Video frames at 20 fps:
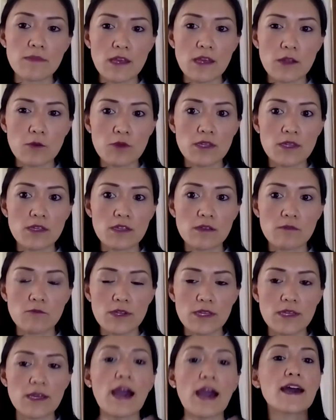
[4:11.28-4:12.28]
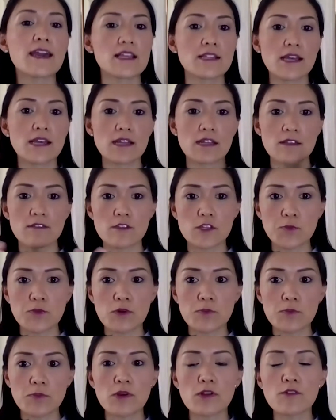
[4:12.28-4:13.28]
that we highlight in this
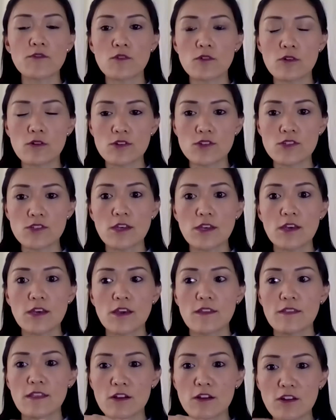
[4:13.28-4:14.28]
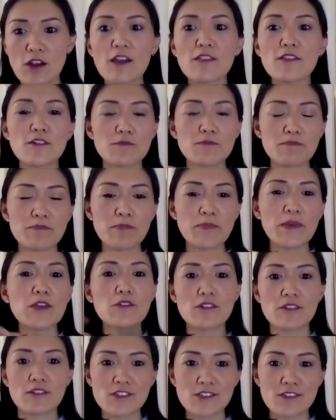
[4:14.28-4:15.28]
book. But of course, there are other
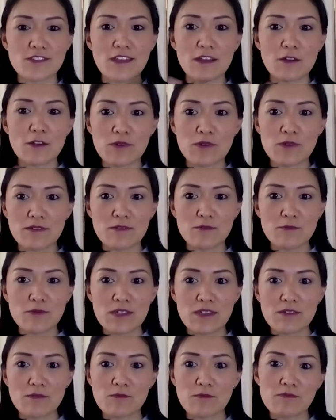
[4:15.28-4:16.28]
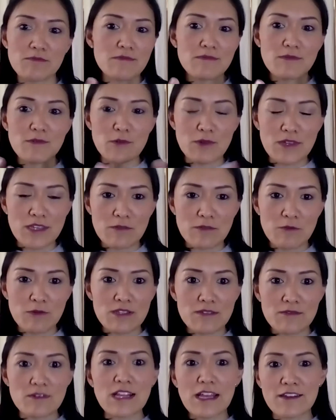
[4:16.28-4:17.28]
periods that we
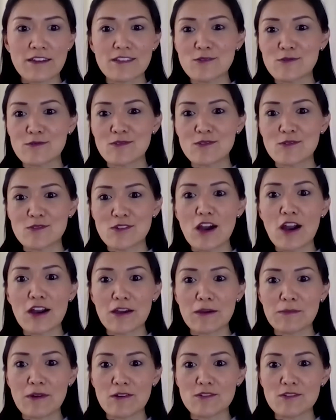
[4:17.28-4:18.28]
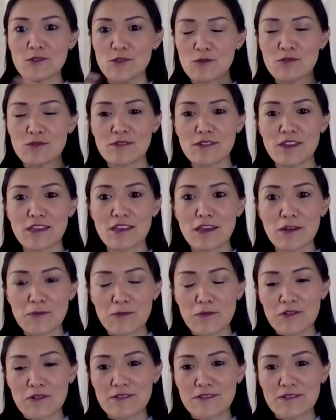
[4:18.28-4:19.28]
would like to talk about too, Guillermo.